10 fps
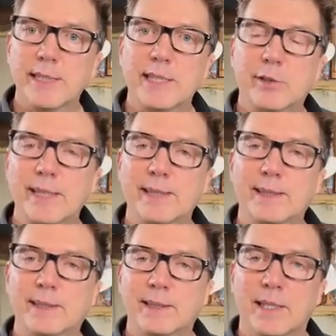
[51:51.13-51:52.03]

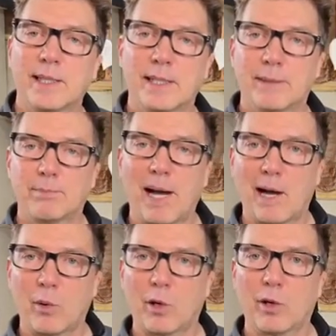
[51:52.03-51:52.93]
decrease in
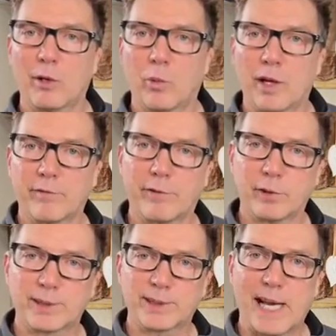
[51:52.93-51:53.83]
power, one
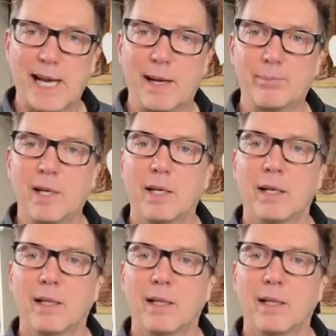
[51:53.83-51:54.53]
full stop,